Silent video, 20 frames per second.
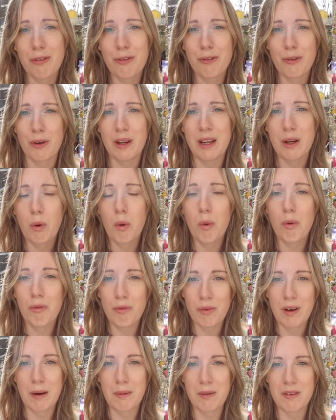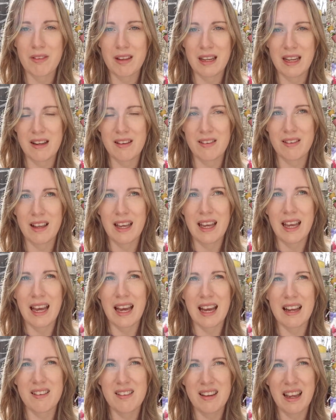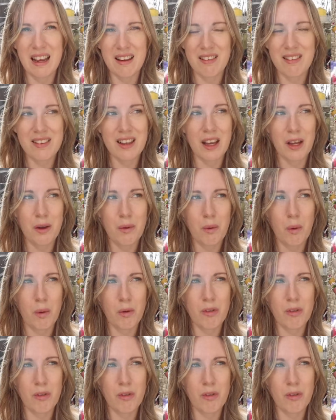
free cornflower seeds at Tesco